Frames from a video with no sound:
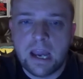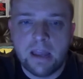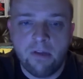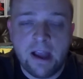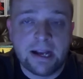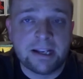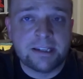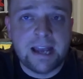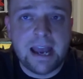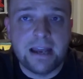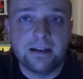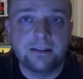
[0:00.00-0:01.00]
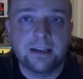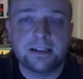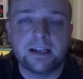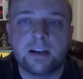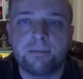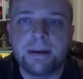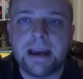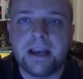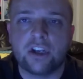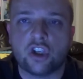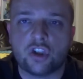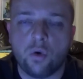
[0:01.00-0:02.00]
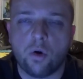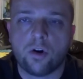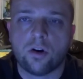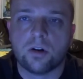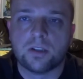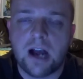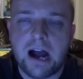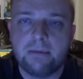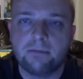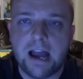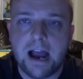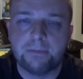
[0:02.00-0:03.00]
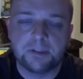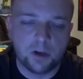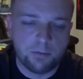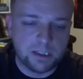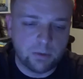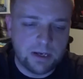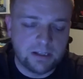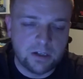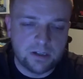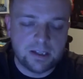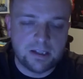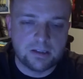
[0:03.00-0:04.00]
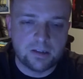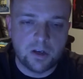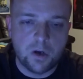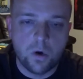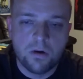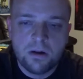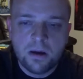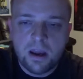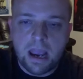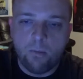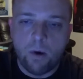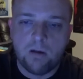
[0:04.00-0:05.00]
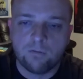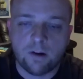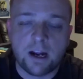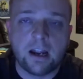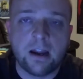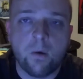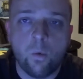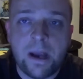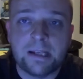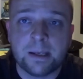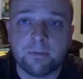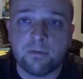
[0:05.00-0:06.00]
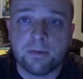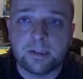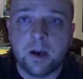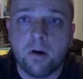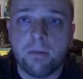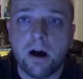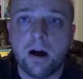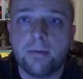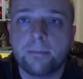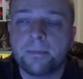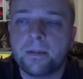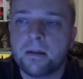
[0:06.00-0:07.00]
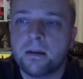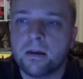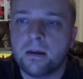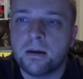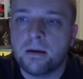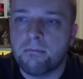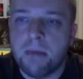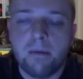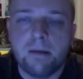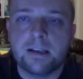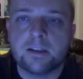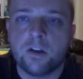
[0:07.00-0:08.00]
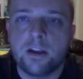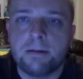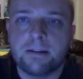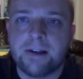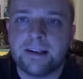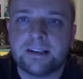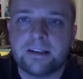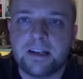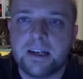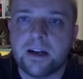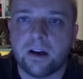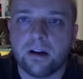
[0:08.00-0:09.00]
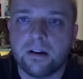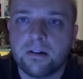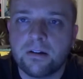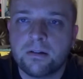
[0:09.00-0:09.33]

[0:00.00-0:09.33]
And like I said, this could be a shorter time lapse. So between season 2 and when Rick wakes up from his coma, maybe it's only been less than a year.